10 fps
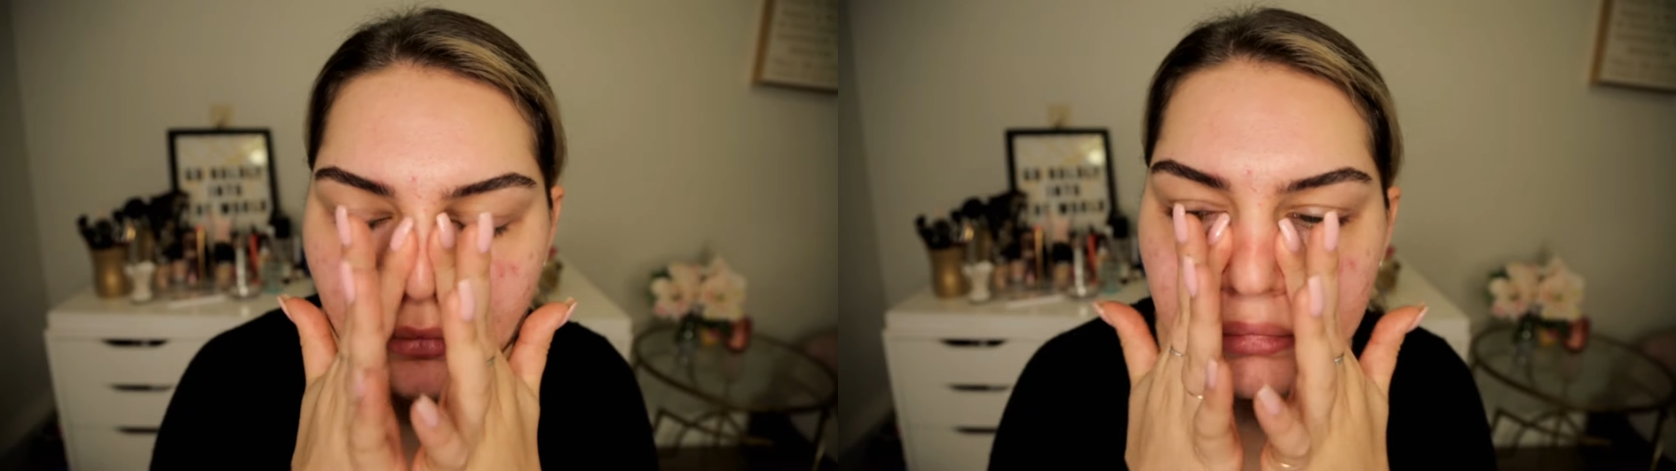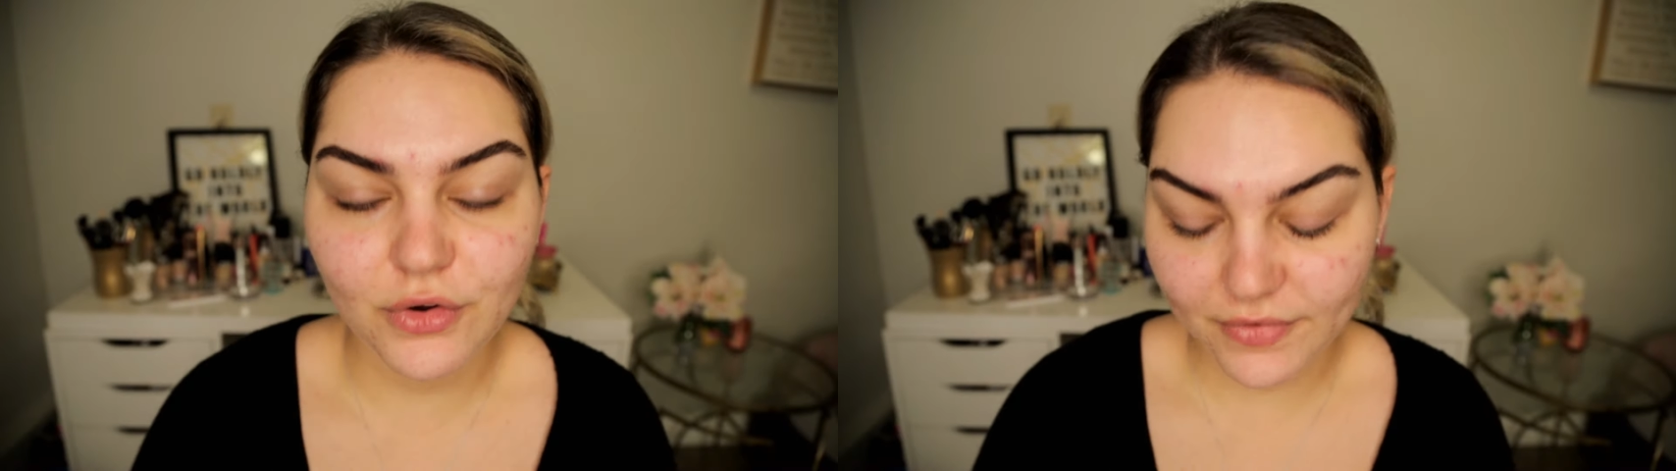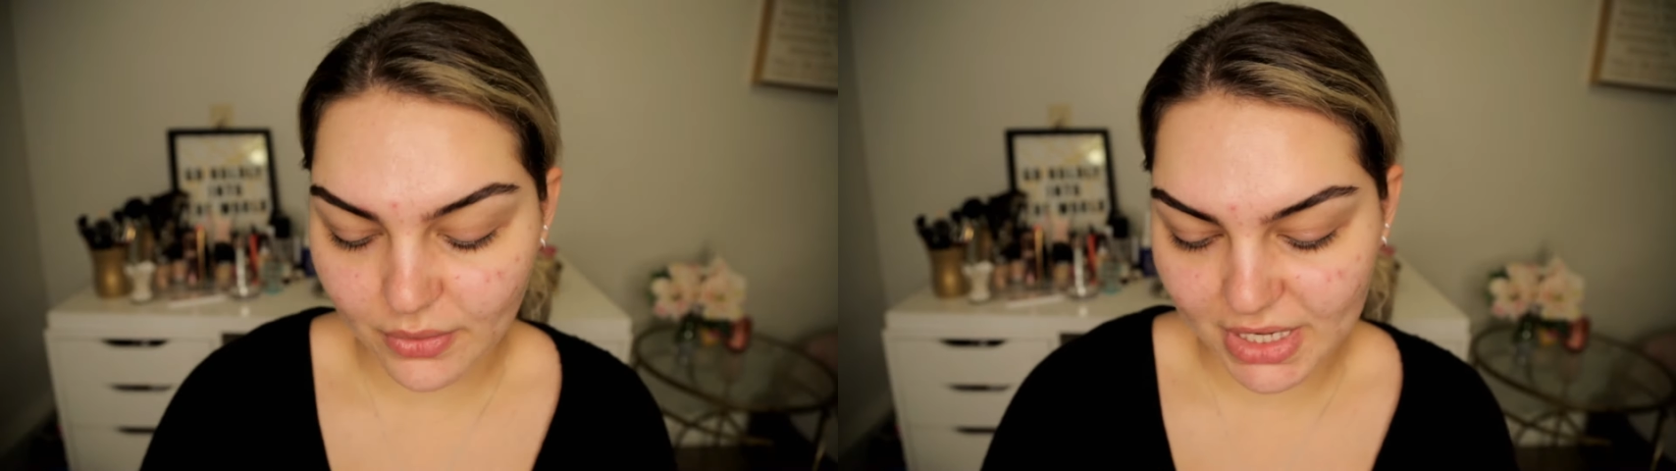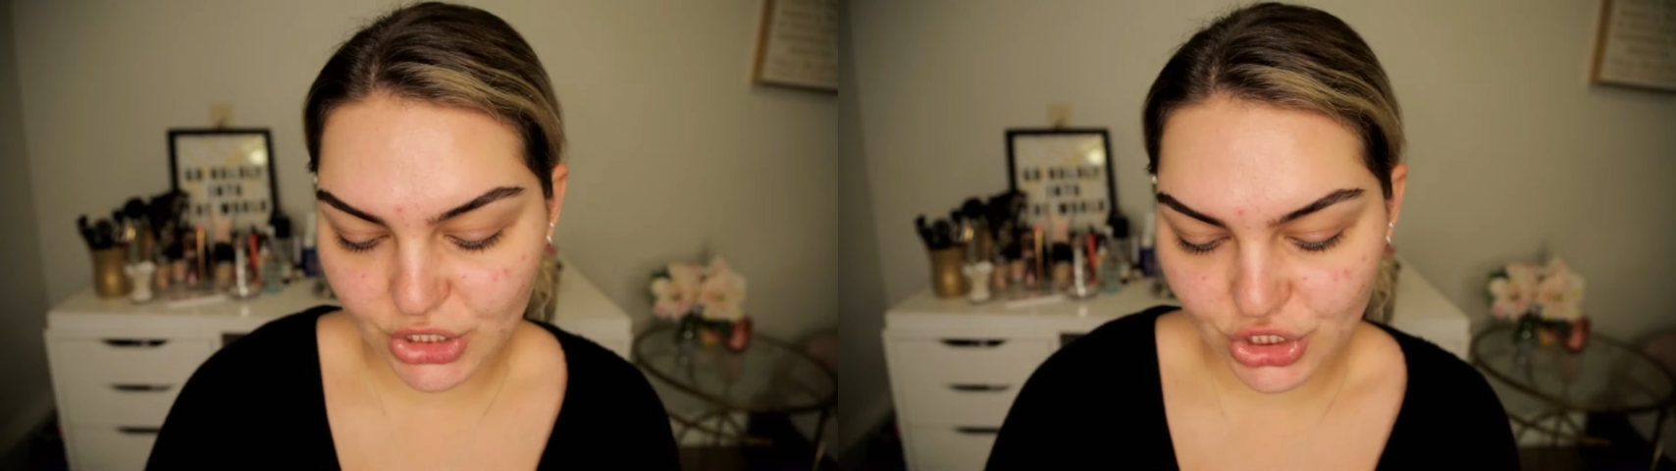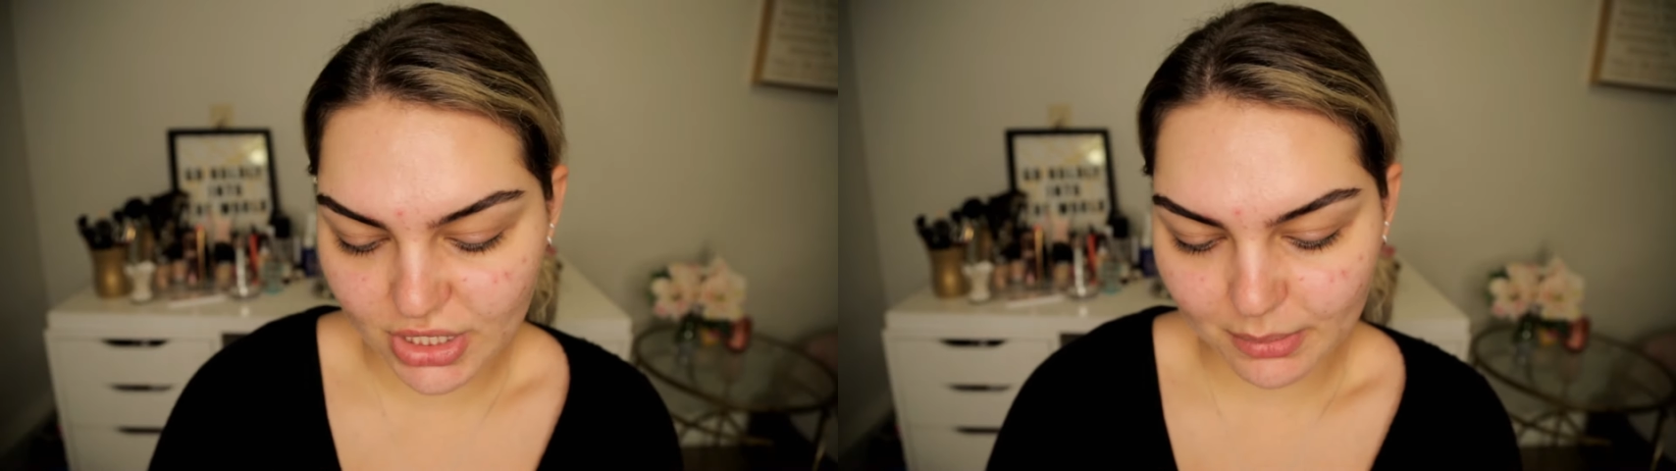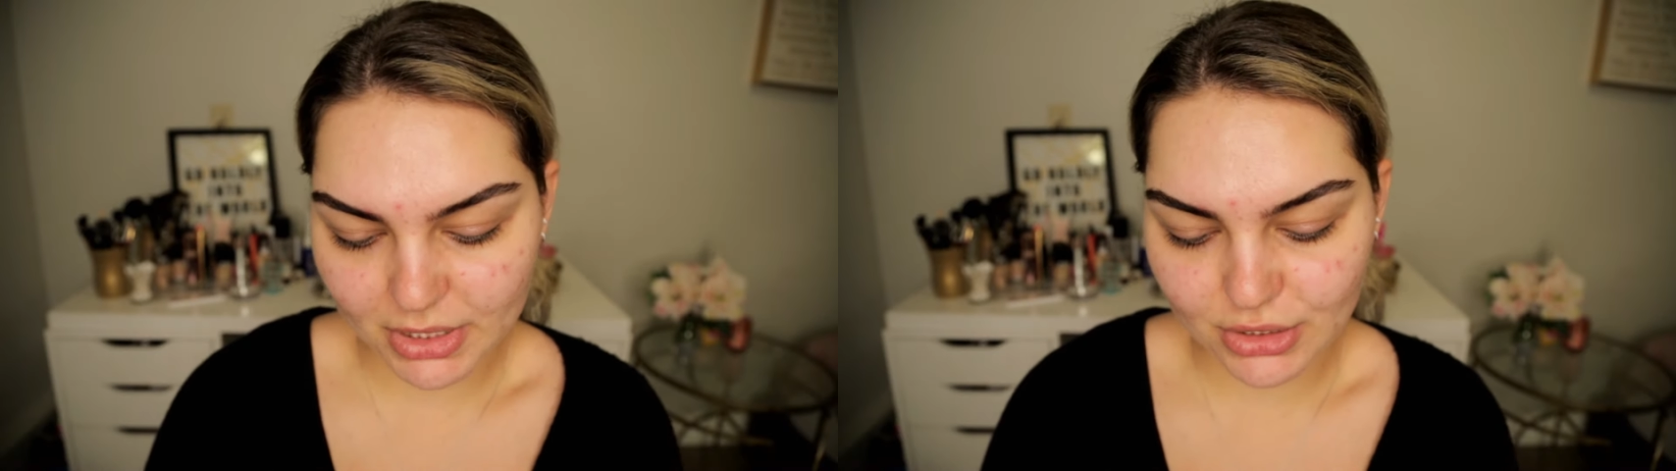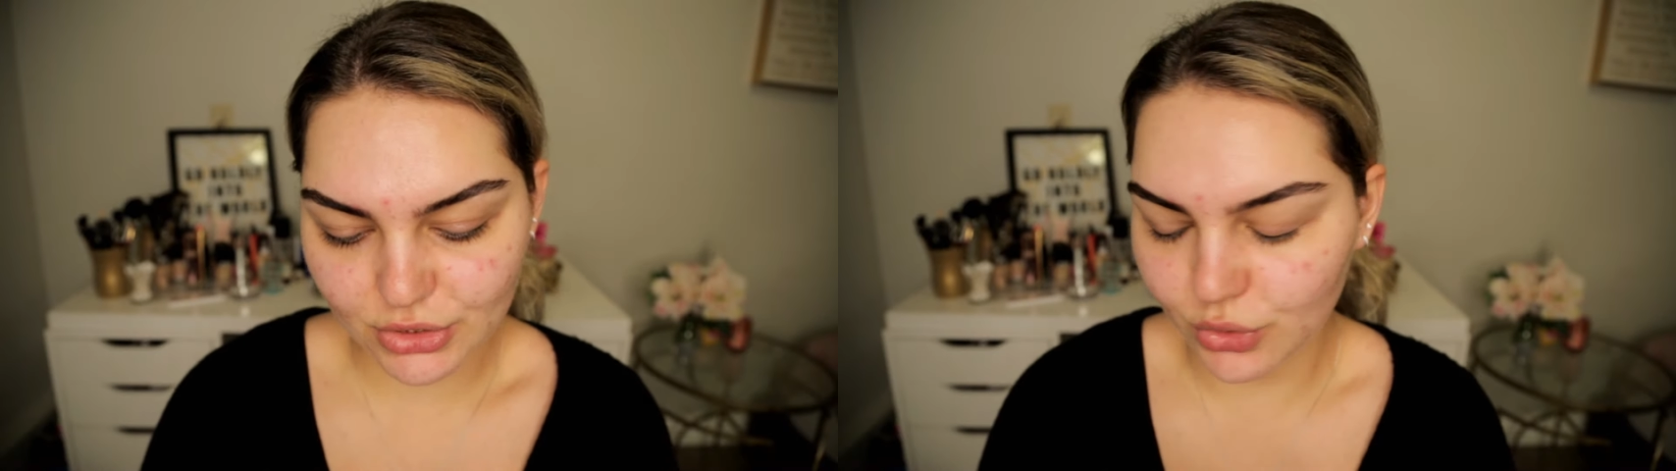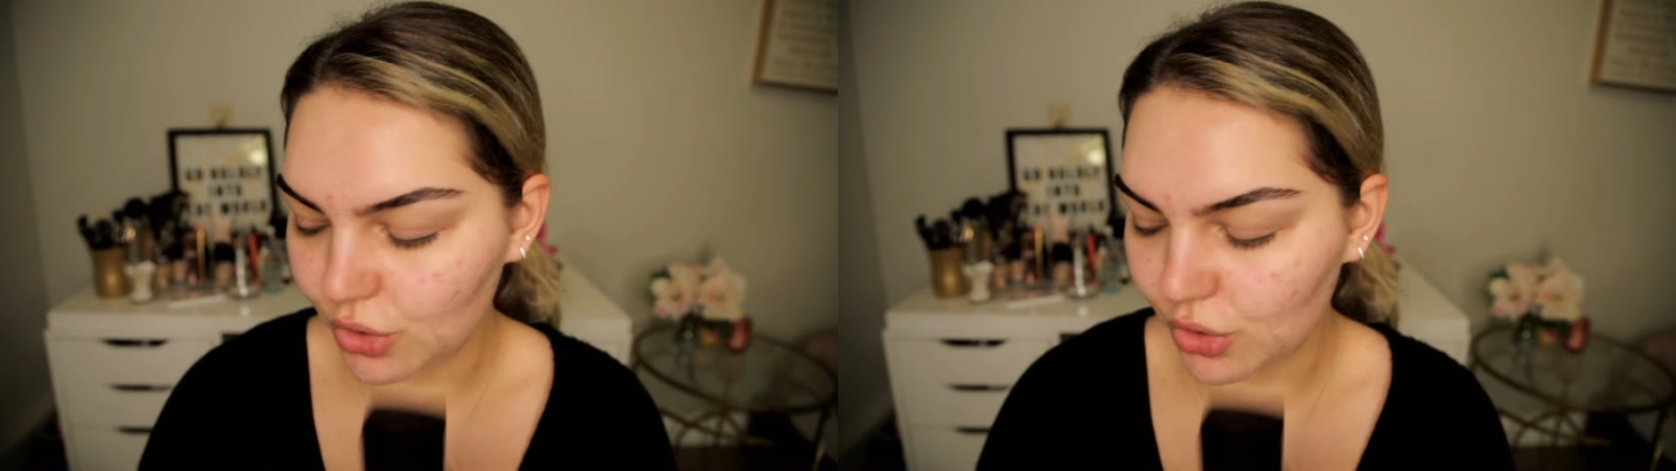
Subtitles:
For foundation, I'm gonna do